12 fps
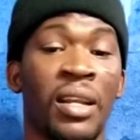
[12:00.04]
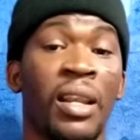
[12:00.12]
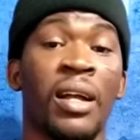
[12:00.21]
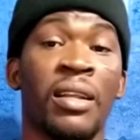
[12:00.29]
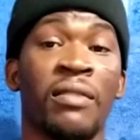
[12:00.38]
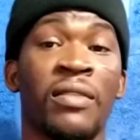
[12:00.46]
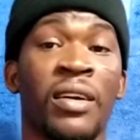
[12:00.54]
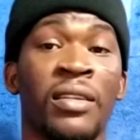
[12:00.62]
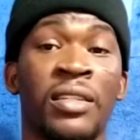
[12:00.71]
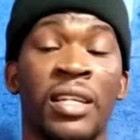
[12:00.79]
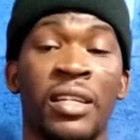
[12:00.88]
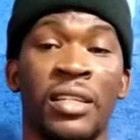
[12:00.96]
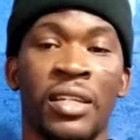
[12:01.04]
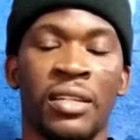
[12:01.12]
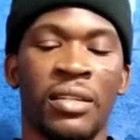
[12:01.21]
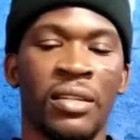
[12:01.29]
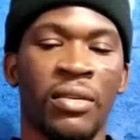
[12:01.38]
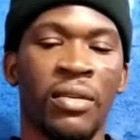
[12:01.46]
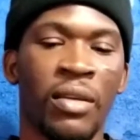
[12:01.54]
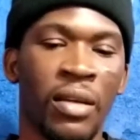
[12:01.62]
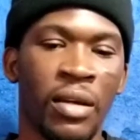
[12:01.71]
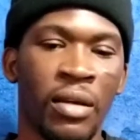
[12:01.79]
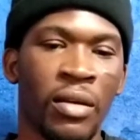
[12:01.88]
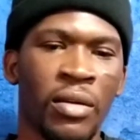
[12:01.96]
a lot of contention. So
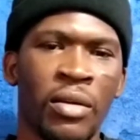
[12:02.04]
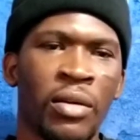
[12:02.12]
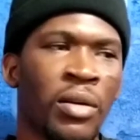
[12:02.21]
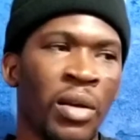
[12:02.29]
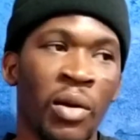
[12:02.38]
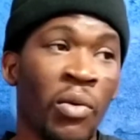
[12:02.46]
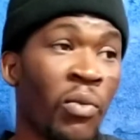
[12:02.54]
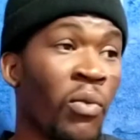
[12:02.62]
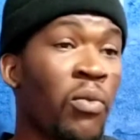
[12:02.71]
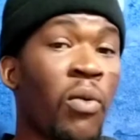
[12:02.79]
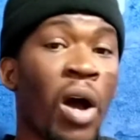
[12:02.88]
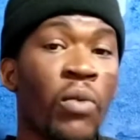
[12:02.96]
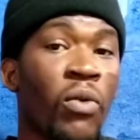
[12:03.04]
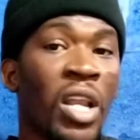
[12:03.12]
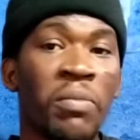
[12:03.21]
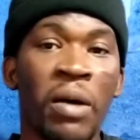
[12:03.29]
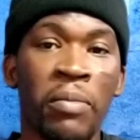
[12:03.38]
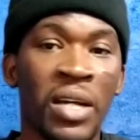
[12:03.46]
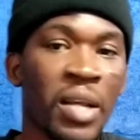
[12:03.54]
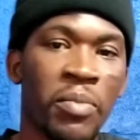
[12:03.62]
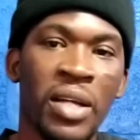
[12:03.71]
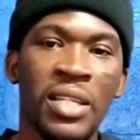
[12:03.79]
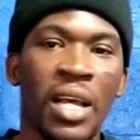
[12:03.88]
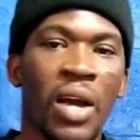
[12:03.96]
one word if pasa
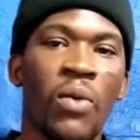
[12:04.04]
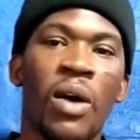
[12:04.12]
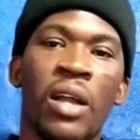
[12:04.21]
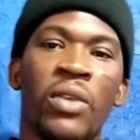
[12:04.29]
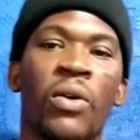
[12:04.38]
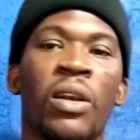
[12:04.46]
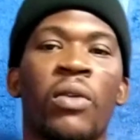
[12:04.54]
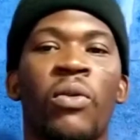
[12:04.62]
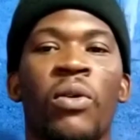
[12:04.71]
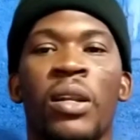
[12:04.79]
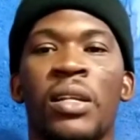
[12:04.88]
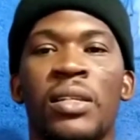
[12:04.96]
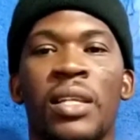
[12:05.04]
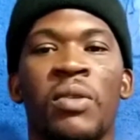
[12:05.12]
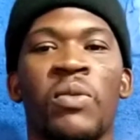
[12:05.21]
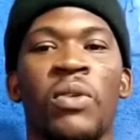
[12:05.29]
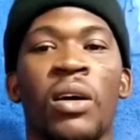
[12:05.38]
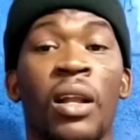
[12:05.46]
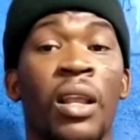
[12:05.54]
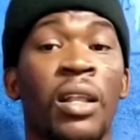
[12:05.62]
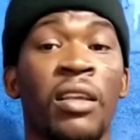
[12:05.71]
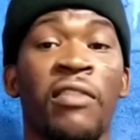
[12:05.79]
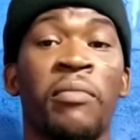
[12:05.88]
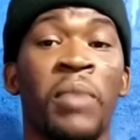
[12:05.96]
pasa go on down the road, it's a
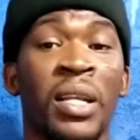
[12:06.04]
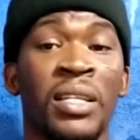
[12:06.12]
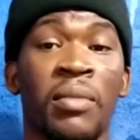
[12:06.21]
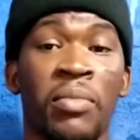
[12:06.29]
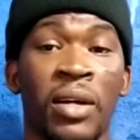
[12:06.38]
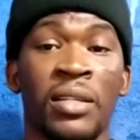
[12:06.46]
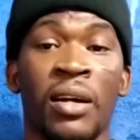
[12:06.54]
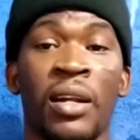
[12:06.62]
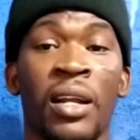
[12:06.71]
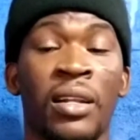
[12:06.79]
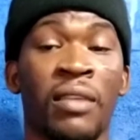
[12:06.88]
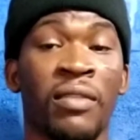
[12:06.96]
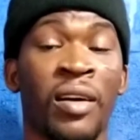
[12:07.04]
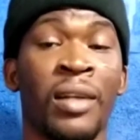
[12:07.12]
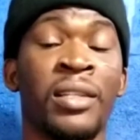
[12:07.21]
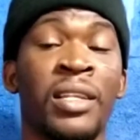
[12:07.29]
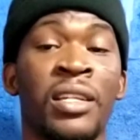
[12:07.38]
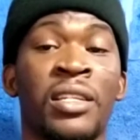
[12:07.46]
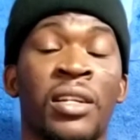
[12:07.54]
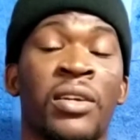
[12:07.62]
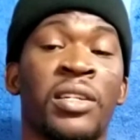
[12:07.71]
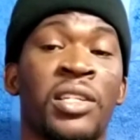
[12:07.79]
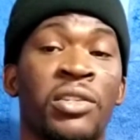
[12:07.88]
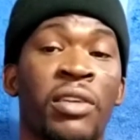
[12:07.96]
lot of pasa pasa, a lot of contention
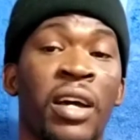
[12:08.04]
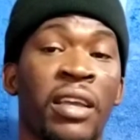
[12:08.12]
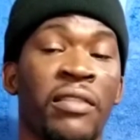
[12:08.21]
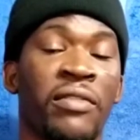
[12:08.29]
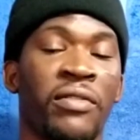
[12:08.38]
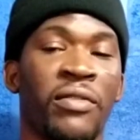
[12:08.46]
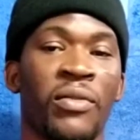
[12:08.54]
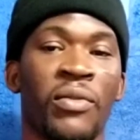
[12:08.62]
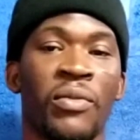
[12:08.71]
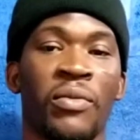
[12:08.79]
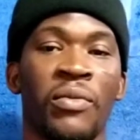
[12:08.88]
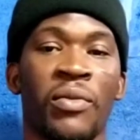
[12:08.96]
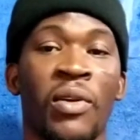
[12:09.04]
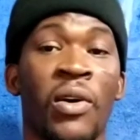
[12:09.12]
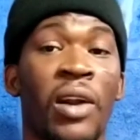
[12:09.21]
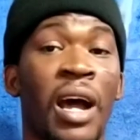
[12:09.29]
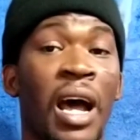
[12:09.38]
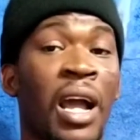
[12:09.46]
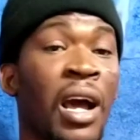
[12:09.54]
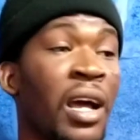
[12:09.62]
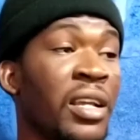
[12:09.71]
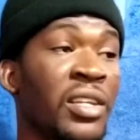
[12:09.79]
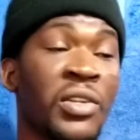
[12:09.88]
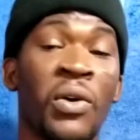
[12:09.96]
or strife or anger
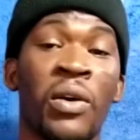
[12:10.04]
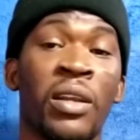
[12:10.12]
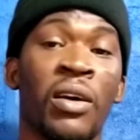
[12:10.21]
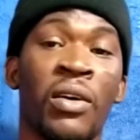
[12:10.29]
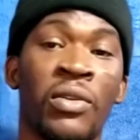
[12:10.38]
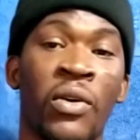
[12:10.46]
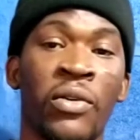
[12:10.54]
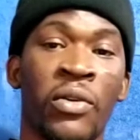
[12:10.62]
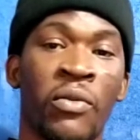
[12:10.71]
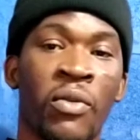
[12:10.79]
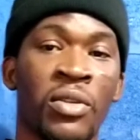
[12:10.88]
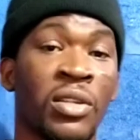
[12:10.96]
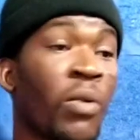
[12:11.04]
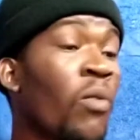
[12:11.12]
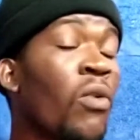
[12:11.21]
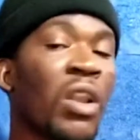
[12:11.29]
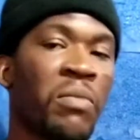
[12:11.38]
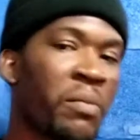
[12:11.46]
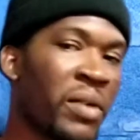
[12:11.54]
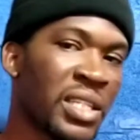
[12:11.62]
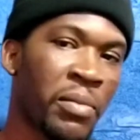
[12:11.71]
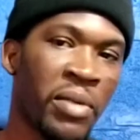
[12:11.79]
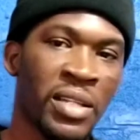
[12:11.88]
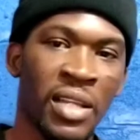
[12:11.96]
is going on down the road. So what if
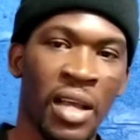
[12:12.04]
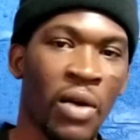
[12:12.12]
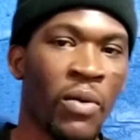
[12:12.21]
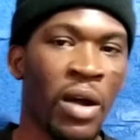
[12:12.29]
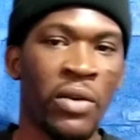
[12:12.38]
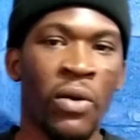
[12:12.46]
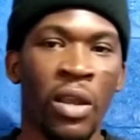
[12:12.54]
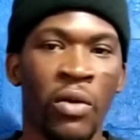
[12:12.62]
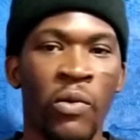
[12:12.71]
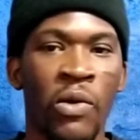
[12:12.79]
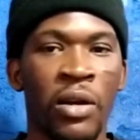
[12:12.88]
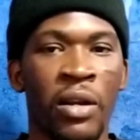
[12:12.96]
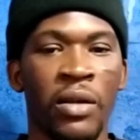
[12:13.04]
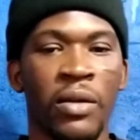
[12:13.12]
pasa pasa go on down the road?